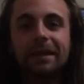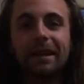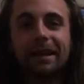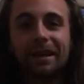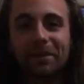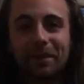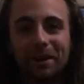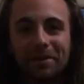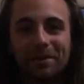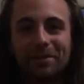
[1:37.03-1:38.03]
getting an
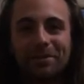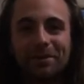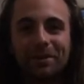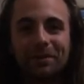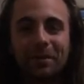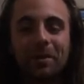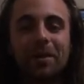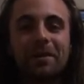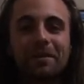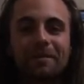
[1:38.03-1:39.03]
apartment with my
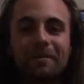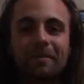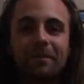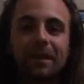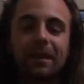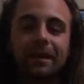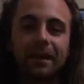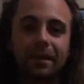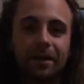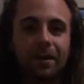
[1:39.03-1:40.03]
brother, getting
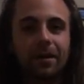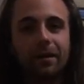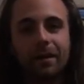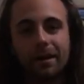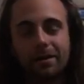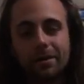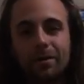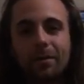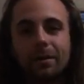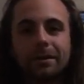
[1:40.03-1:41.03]
a car and a
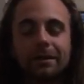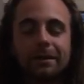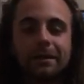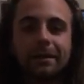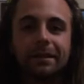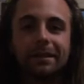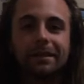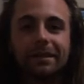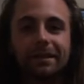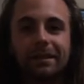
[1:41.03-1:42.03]
job.
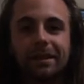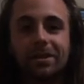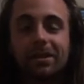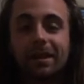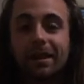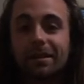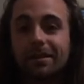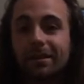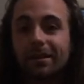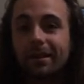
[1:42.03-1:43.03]
Initially I
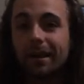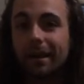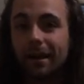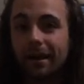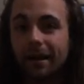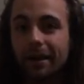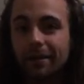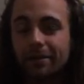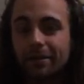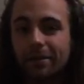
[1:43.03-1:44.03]
started guiding
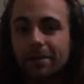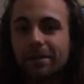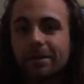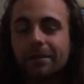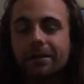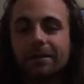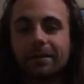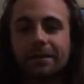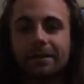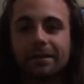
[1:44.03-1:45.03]
kayak tours
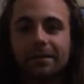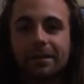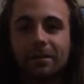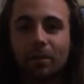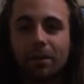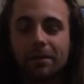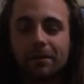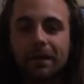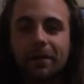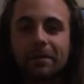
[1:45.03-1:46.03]
in Sea Point
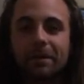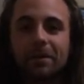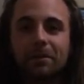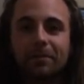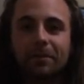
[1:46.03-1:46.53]
of Cape Town,